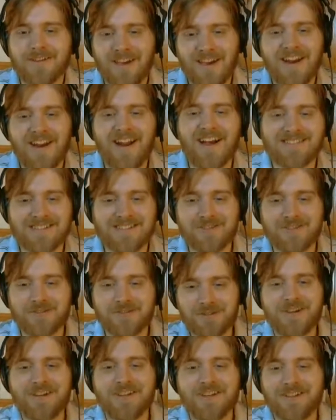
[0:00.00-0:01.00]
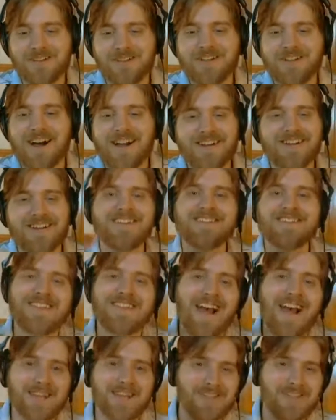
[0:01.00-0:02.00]
And I see you agreeing. You're nodding. He's
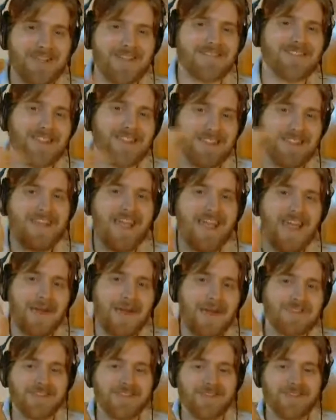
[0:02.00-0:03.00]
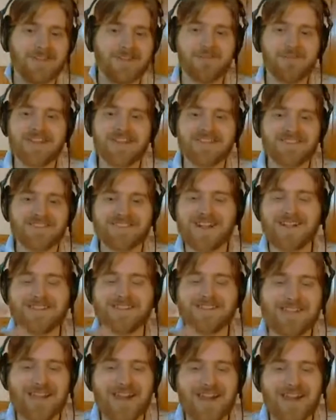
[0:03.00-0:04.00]
nodding. It's a, the camera's still on me because he's
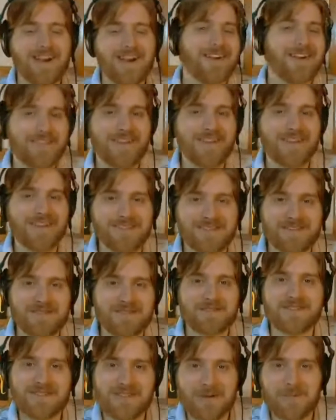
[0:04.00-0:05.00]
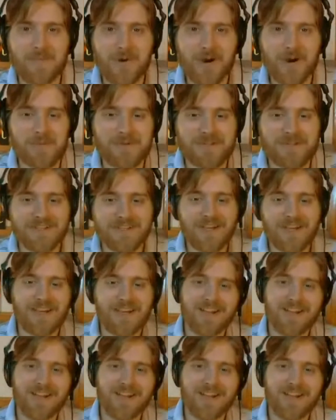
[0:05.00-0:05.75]
not saying anything. He's doing this on purpose.